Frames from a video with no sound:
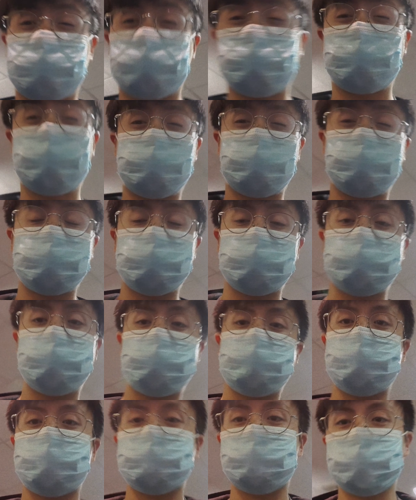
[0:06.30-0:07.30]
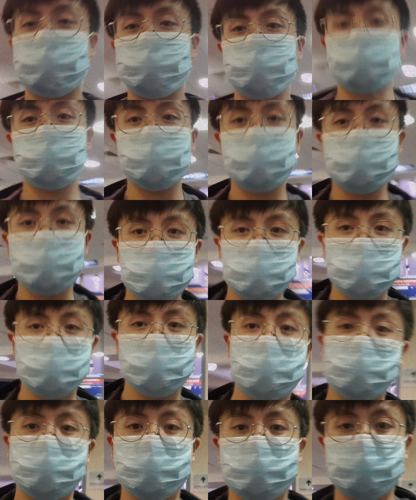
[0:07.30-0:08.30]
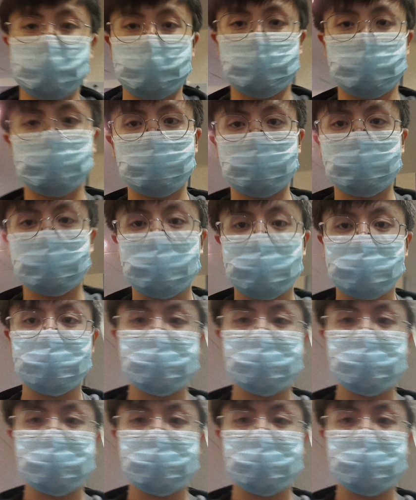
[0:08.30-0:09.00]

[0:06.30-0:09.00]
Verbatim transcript: ago, I finished my last ever shift as a foundation